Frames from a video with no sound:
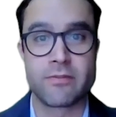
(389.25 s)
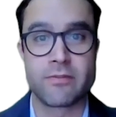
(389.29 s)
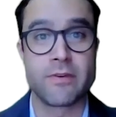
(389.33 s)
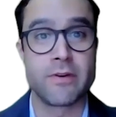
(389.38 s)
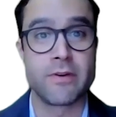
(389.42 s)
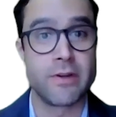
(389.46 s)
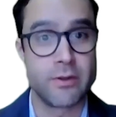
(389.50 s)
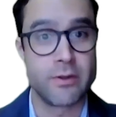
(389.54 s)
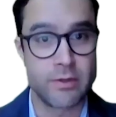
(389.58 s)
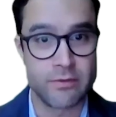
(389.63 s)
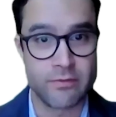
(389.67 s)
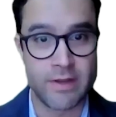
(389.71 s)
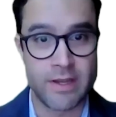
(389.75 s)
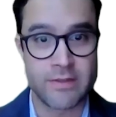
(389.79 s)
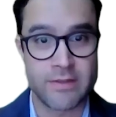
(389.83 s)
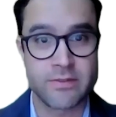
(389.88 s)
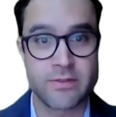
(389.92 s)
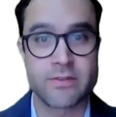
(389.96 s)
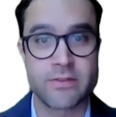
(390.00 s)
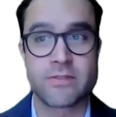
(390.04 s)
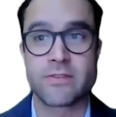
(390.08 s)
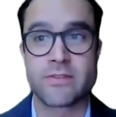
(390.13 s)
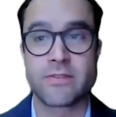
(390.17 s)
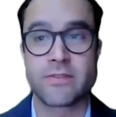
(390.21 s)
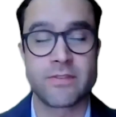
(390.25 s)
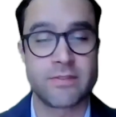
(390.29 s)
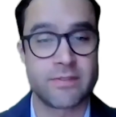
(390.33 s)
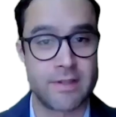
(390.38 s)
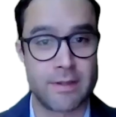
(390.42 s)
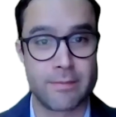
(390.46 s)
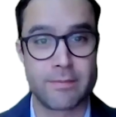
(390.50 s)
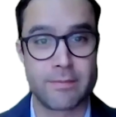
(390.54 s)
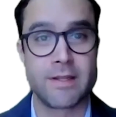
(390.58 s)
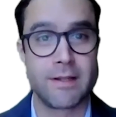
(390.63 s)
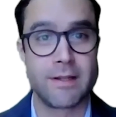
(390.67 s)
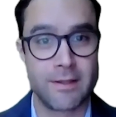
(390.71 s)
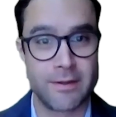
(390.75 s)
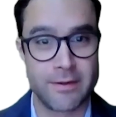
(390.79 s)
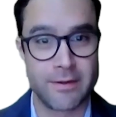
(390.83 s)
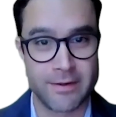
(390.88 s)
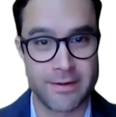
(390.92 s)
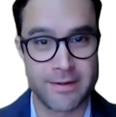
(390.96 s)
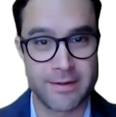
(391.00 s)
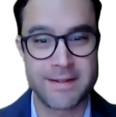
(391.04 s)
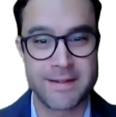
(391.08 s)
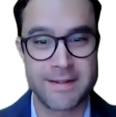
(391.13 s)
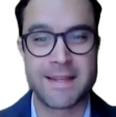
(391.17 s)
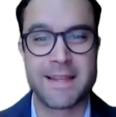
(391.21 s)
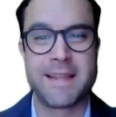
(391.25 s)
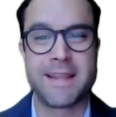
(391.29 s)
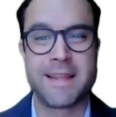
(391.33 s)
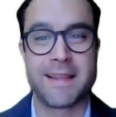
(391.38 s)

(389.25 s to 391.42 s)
And for new investors, this is something to learn.